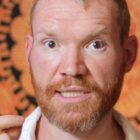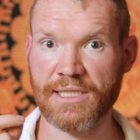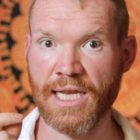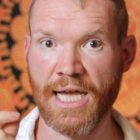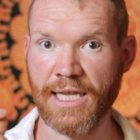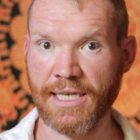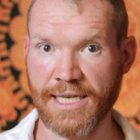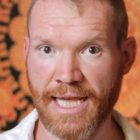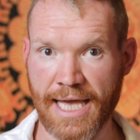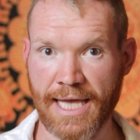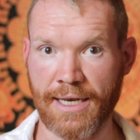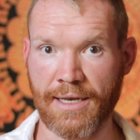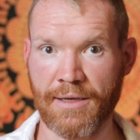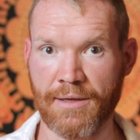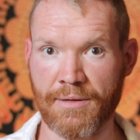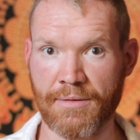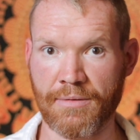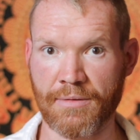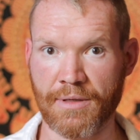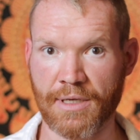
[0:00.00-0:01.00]
is not dead,
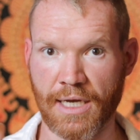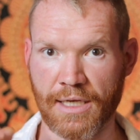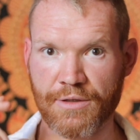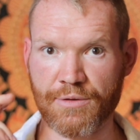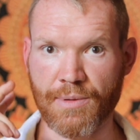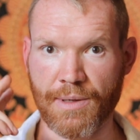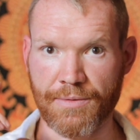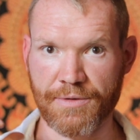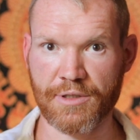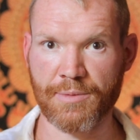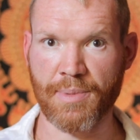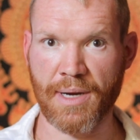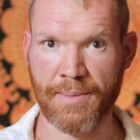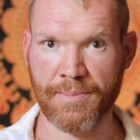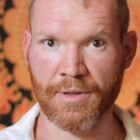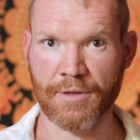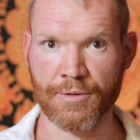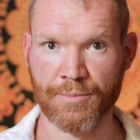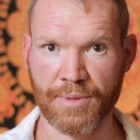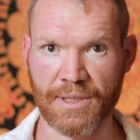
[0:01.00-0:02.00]
contrary to
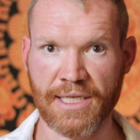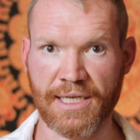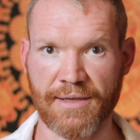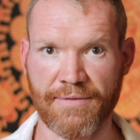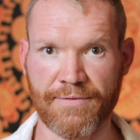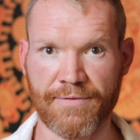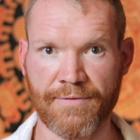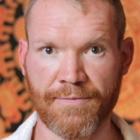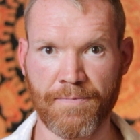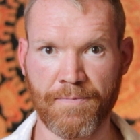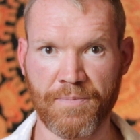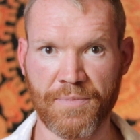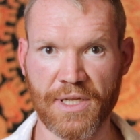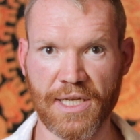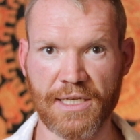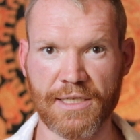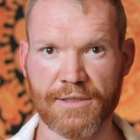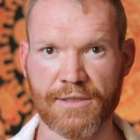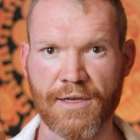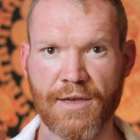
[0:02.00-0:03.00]
popular belief.
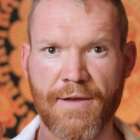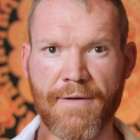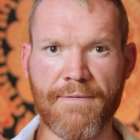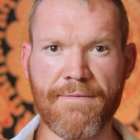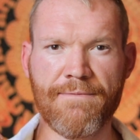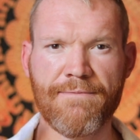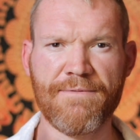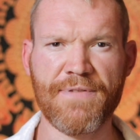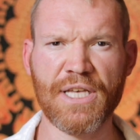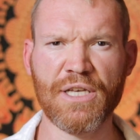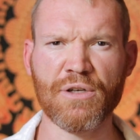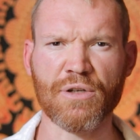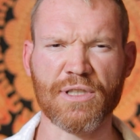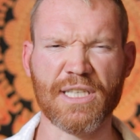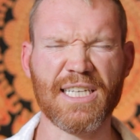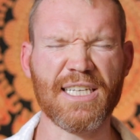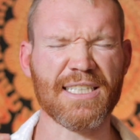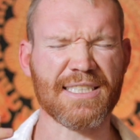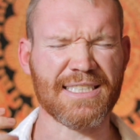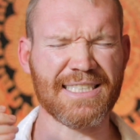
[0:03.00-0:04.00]
It is
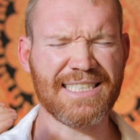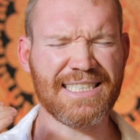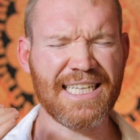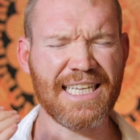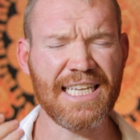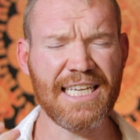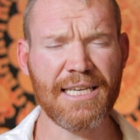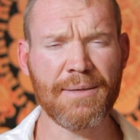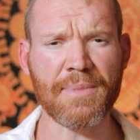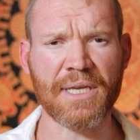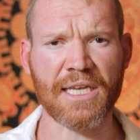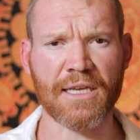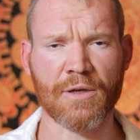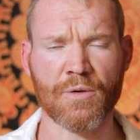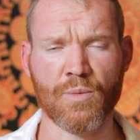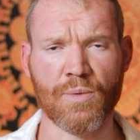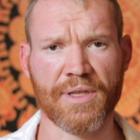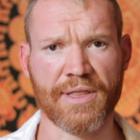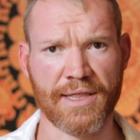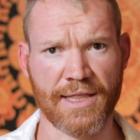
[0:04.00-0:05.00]
filled, it is teeming
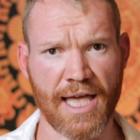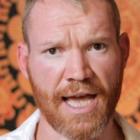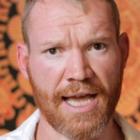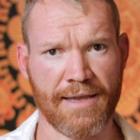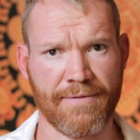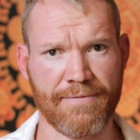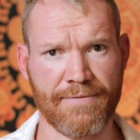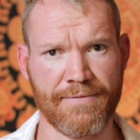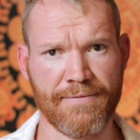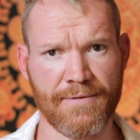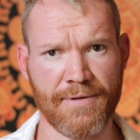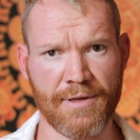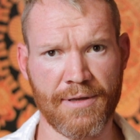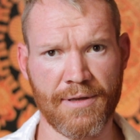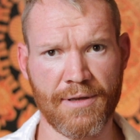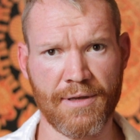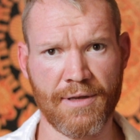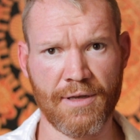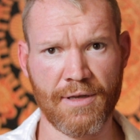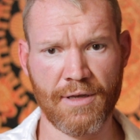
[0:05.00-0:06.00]
with life.
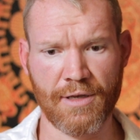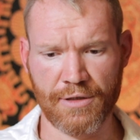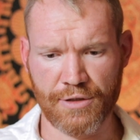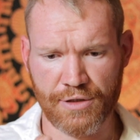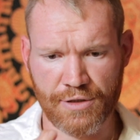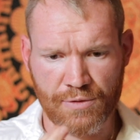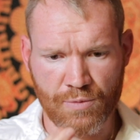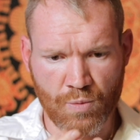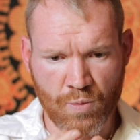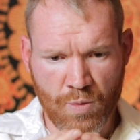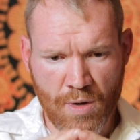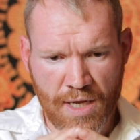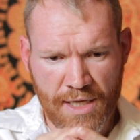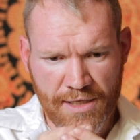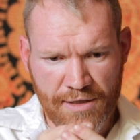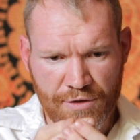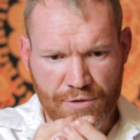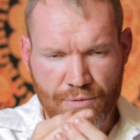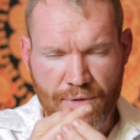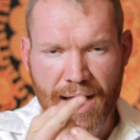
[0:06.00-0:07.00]
Just
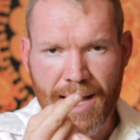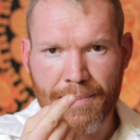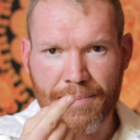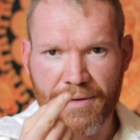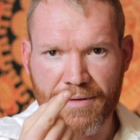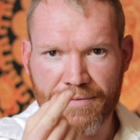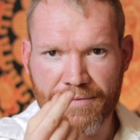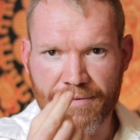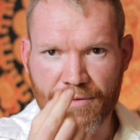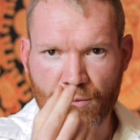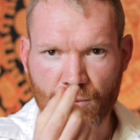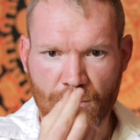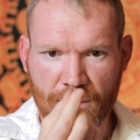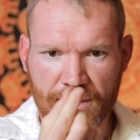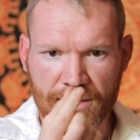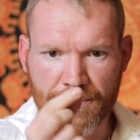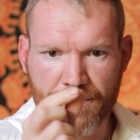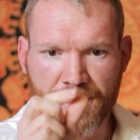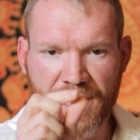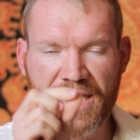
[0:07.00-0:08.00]
one
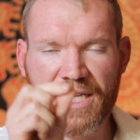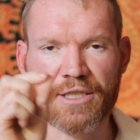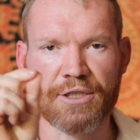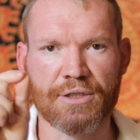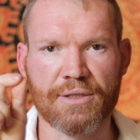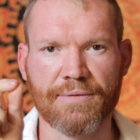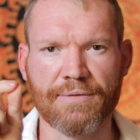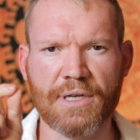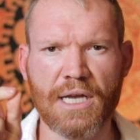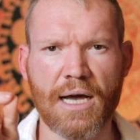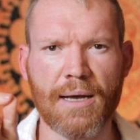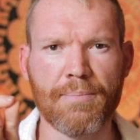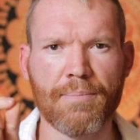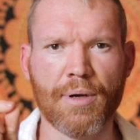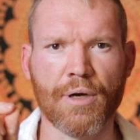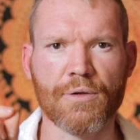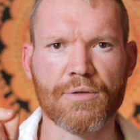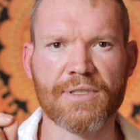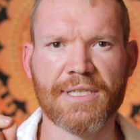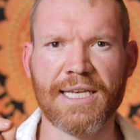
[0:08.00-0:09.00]
pinch of
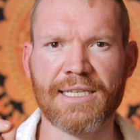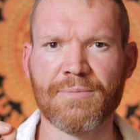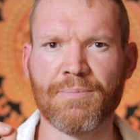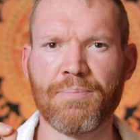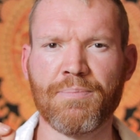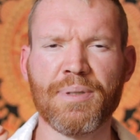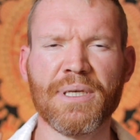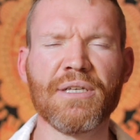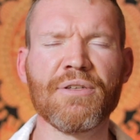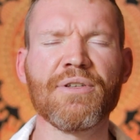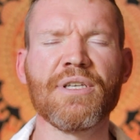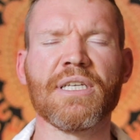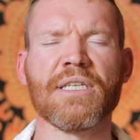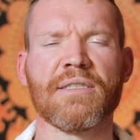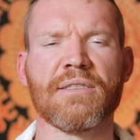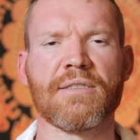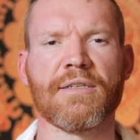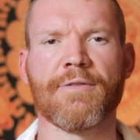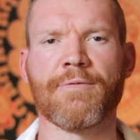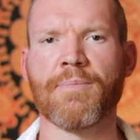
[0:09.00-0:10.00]
compost has
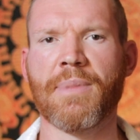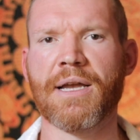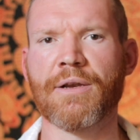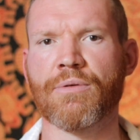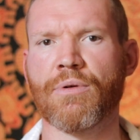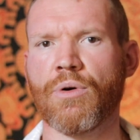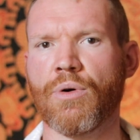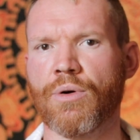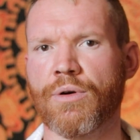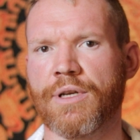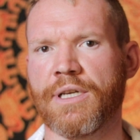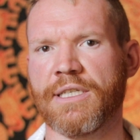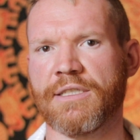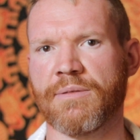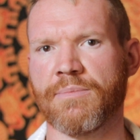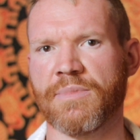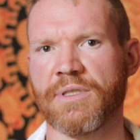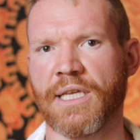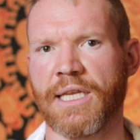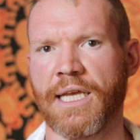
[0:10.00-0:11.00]
billions of
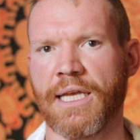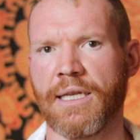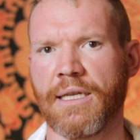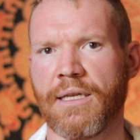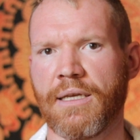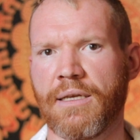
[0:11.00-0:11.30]
microorganisms in it.